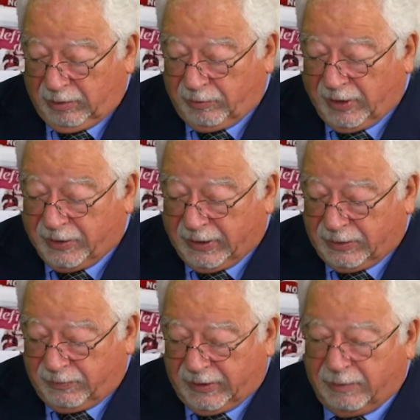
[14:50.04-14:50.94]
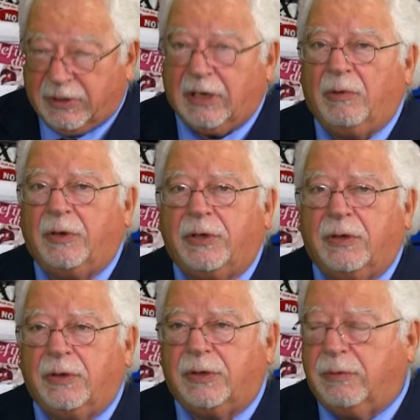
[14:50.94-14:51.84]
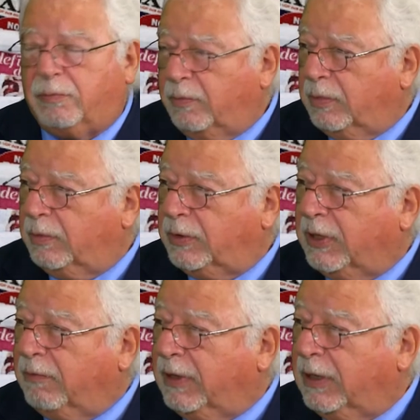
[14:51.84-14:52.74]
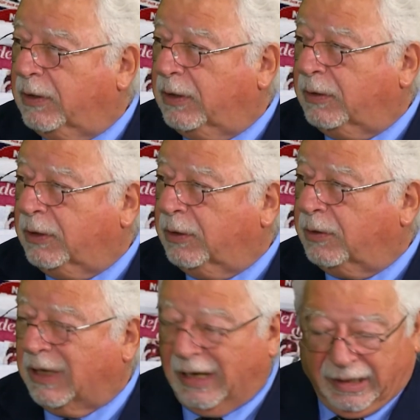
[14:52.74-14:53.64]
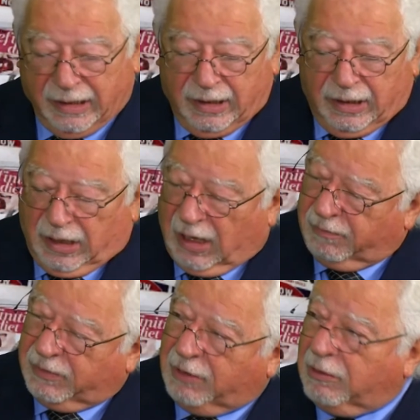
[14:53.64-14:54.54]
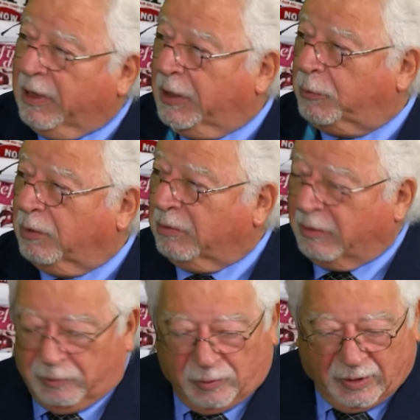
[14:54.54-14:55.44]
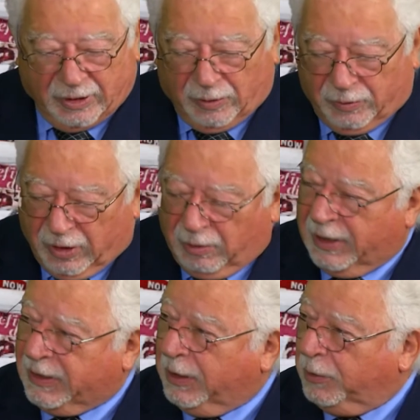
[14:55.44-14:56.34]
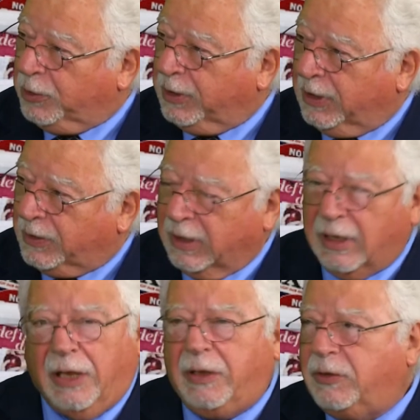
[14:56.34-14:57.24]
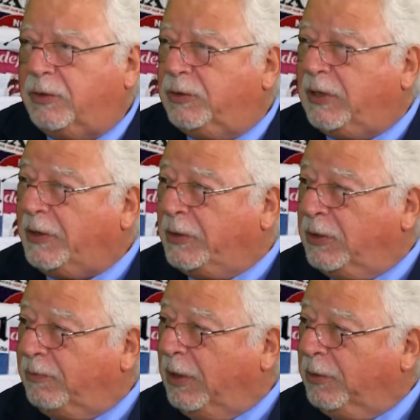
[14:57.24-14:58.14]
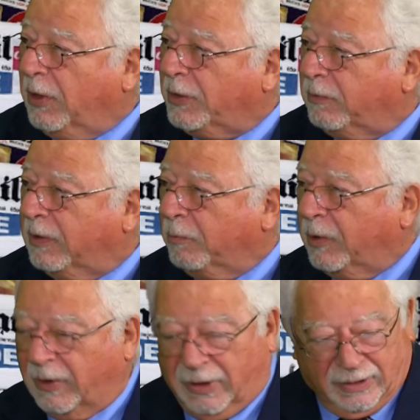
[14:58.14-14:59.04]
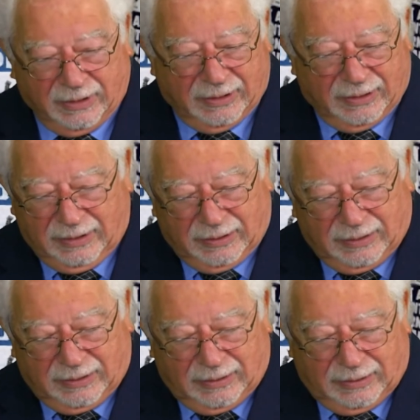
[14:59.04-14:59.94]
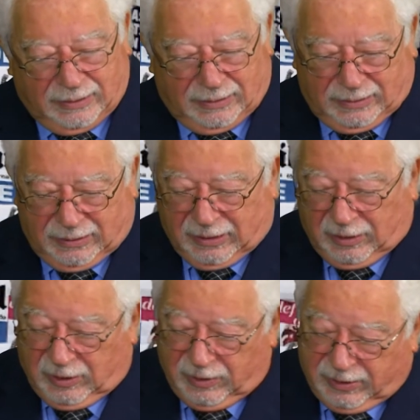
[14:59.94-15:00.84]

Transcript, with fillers: the crazy thing is for him to come on to, to TV in the, in the UK. I've never met this woman before. I got no idea who she is, and there's dozens of photographs of him with her. Yeah, exactly. It, yeah.